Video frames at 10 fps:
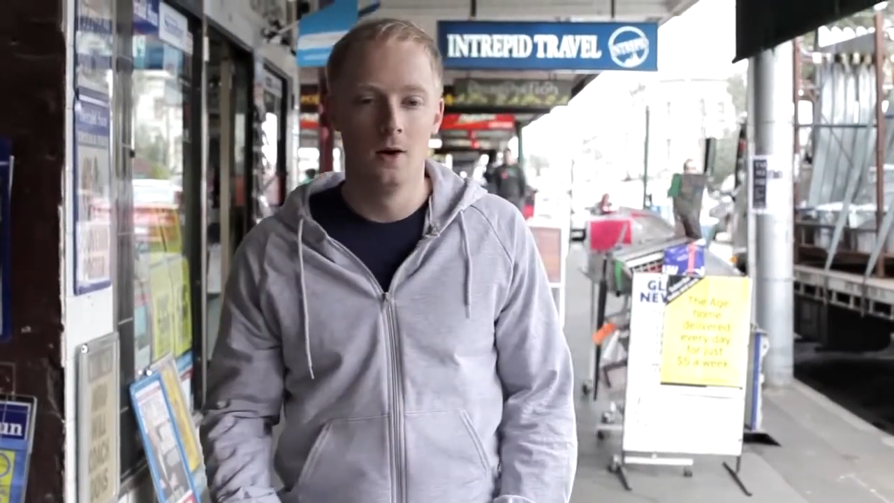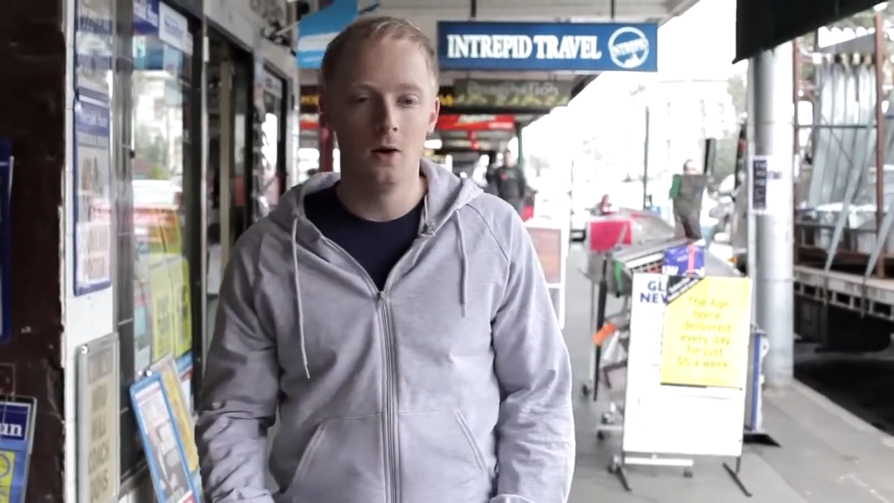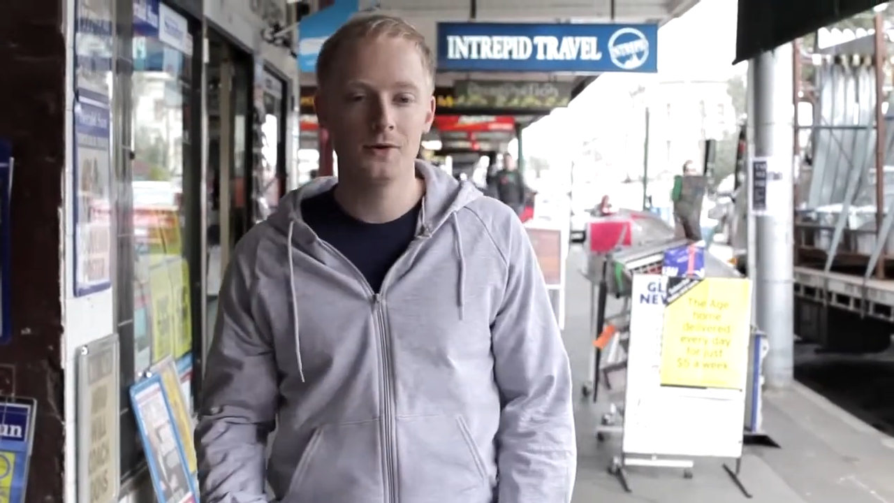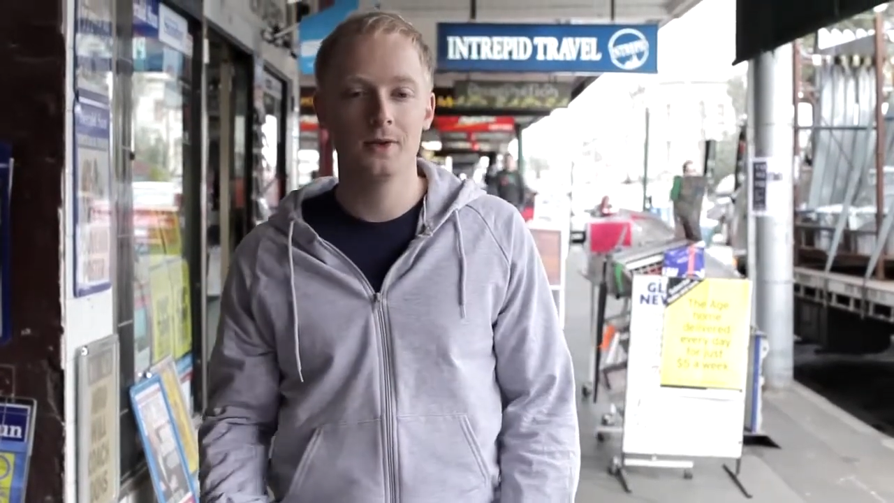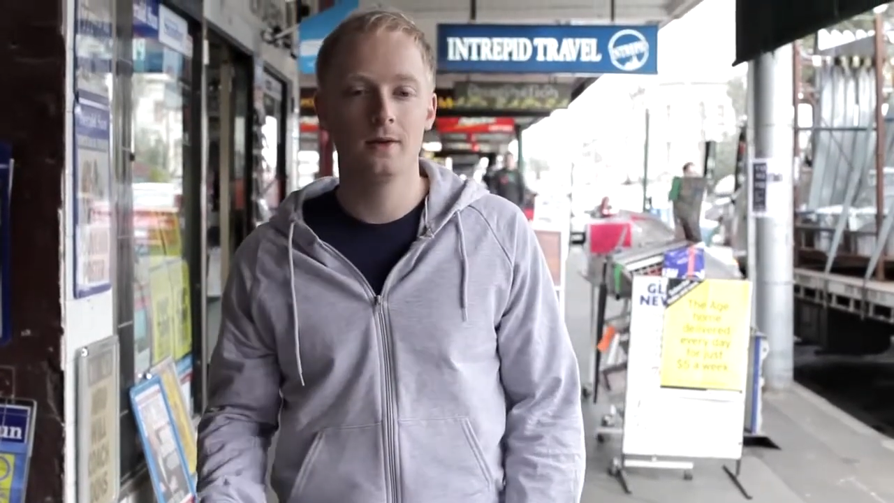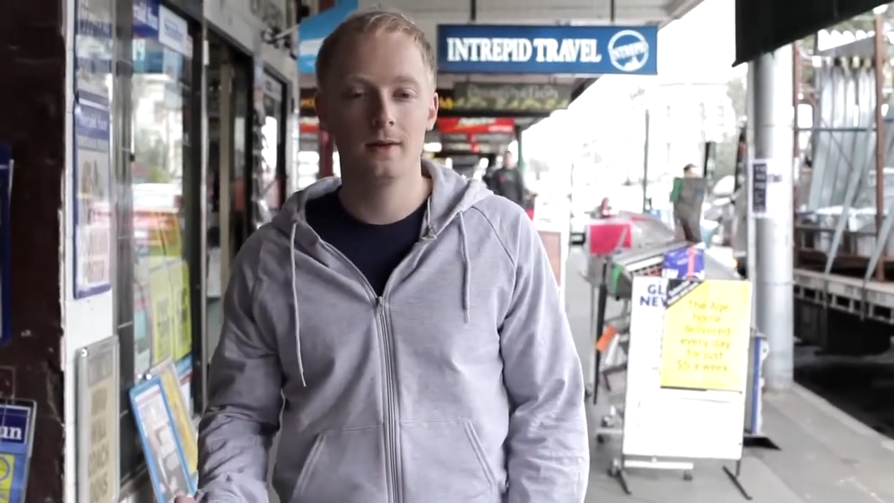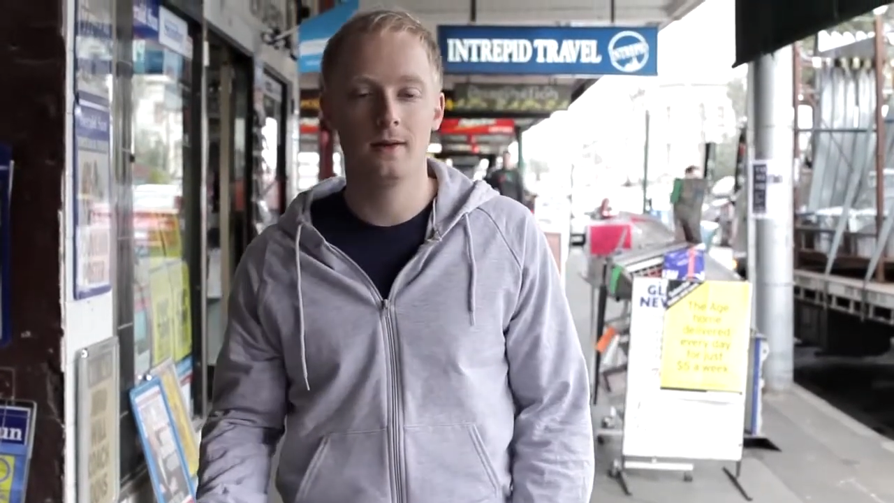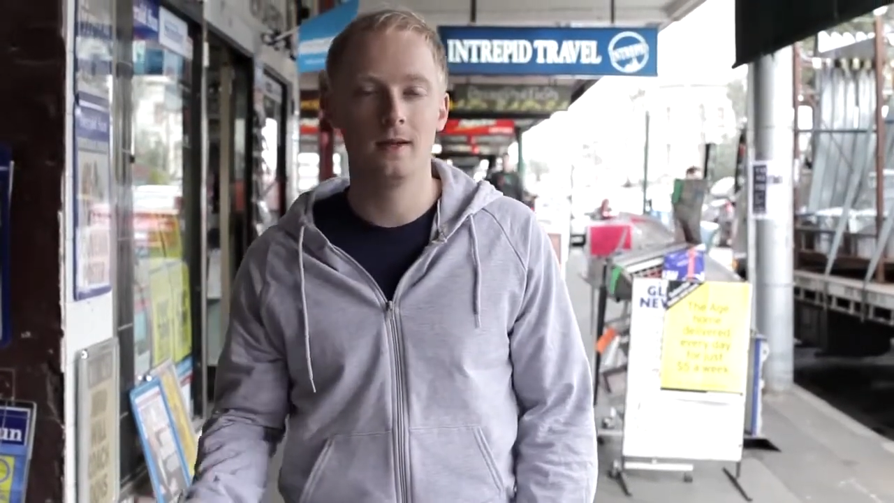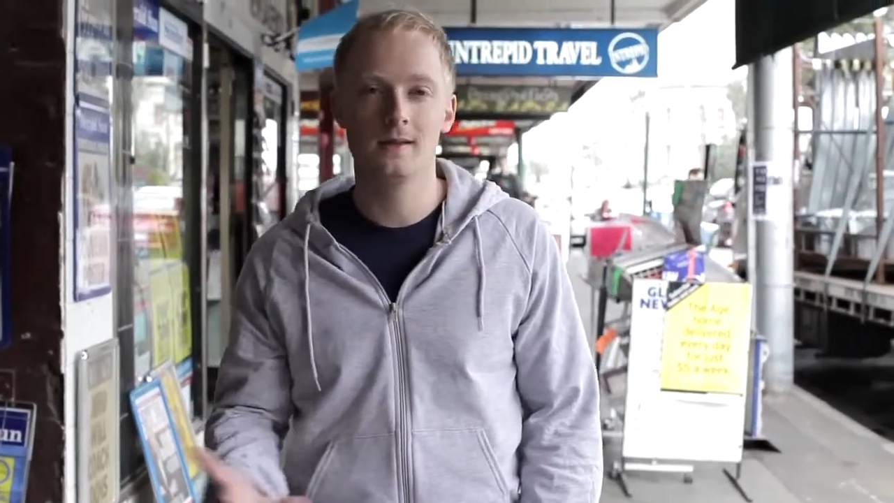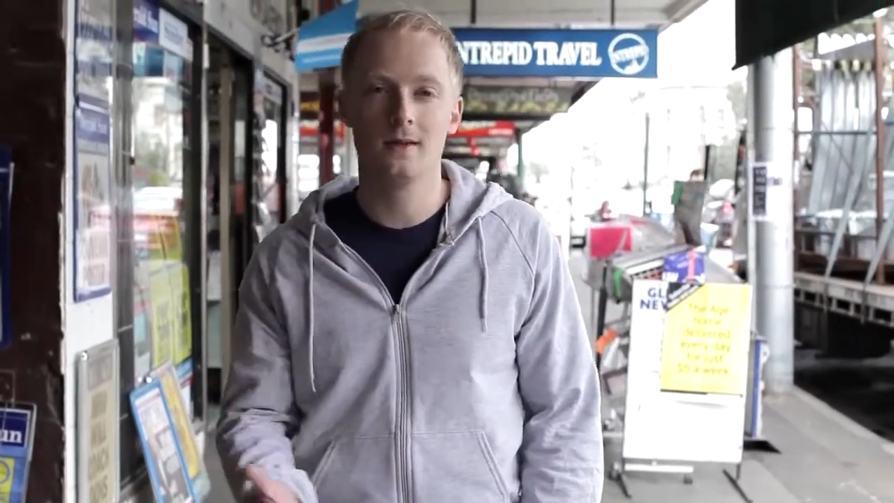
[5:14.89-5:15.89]
also knowing that
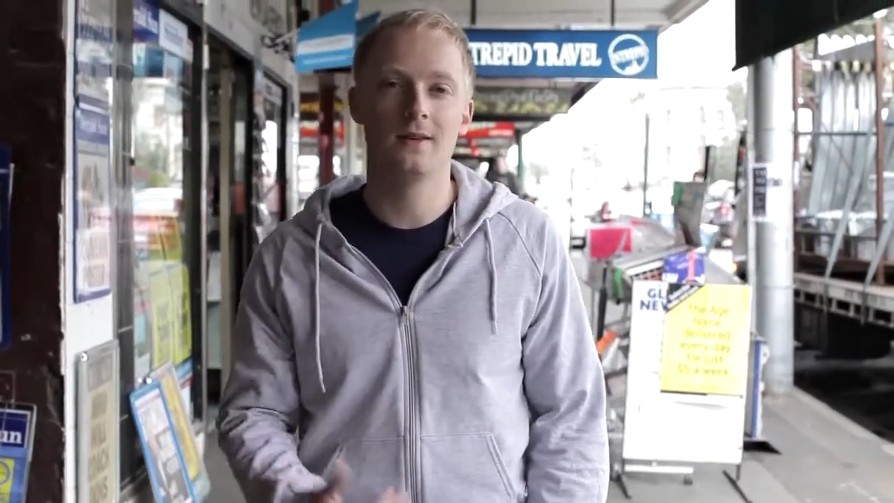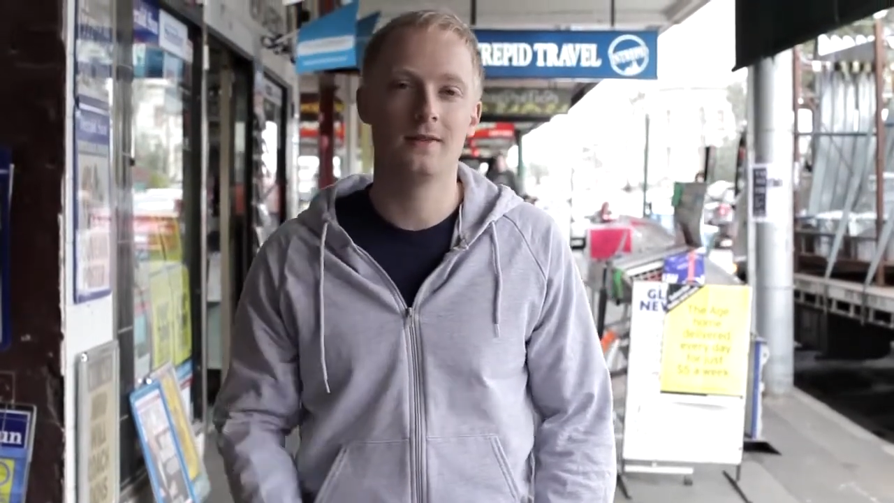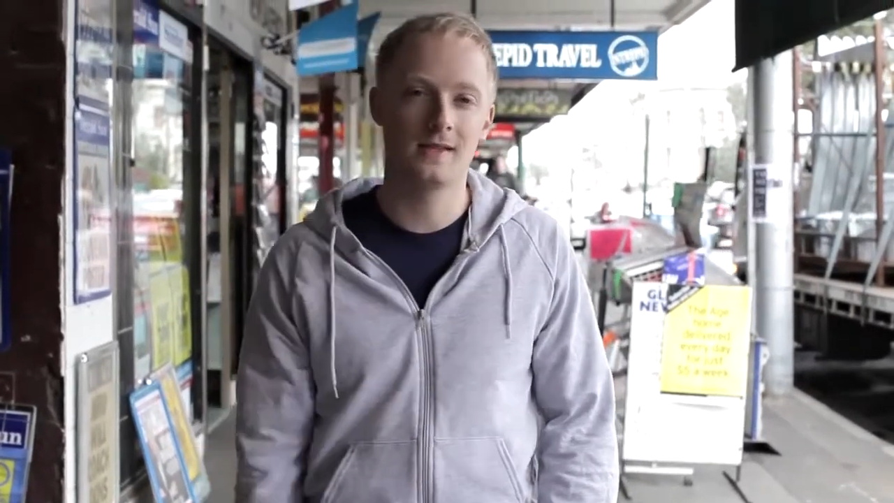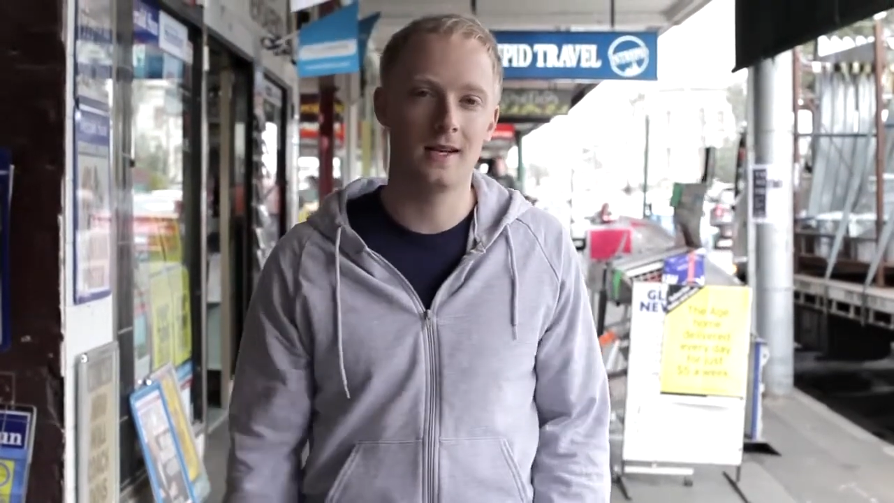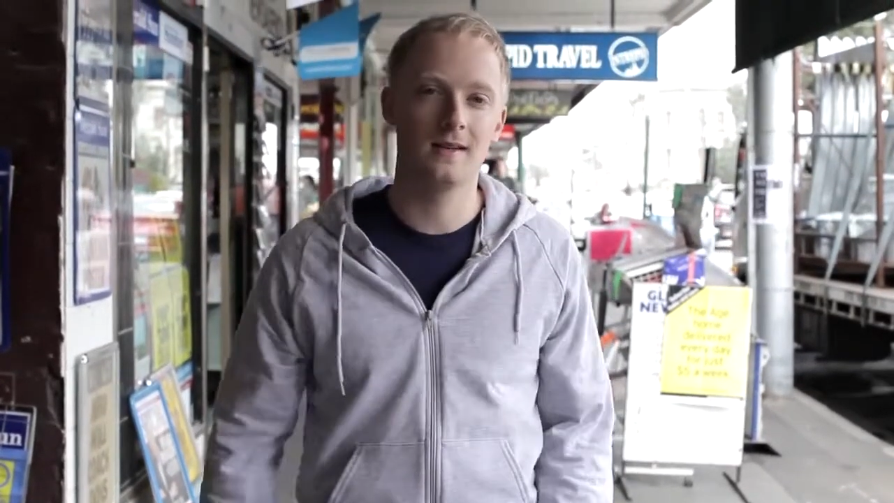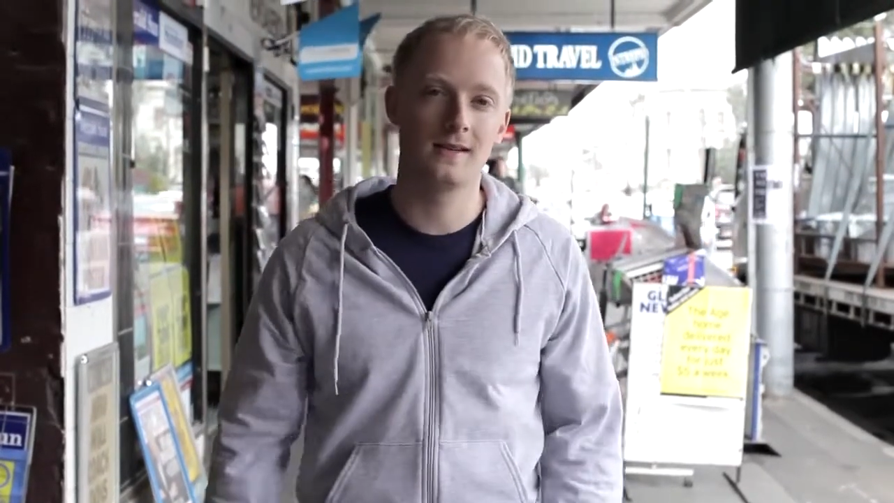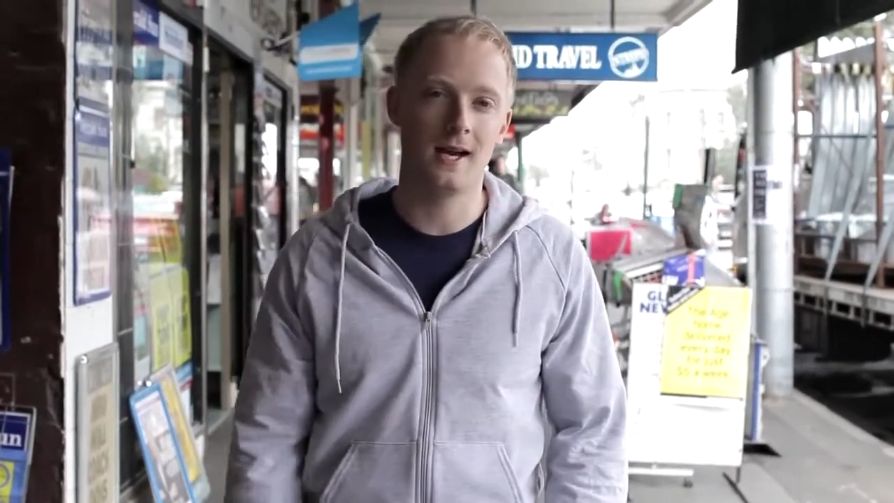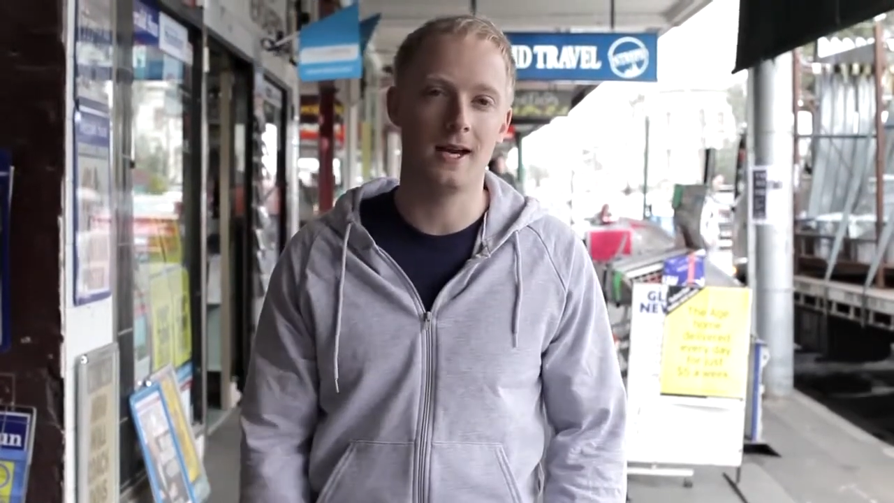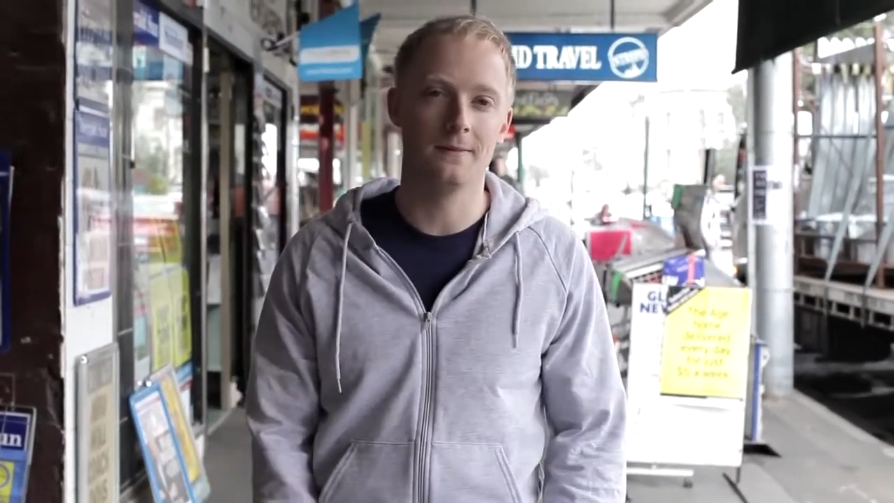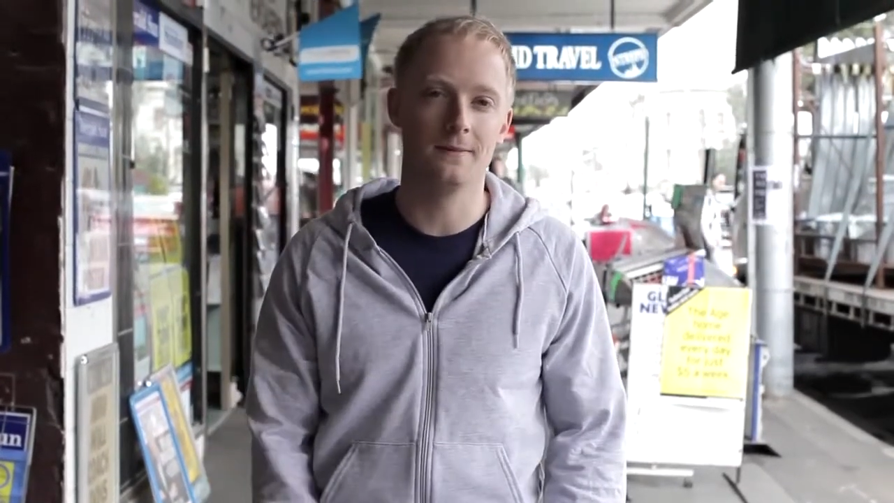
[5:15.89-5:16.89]
things don't have to stay the
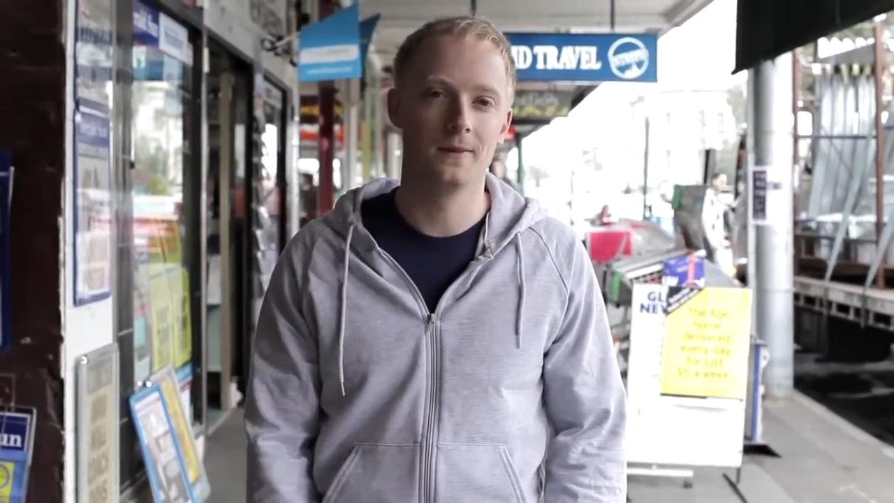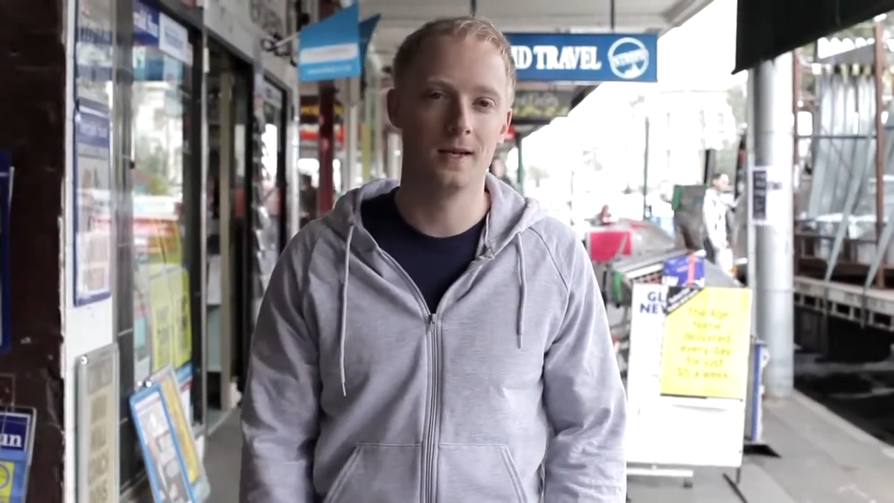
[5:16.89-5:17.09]
same.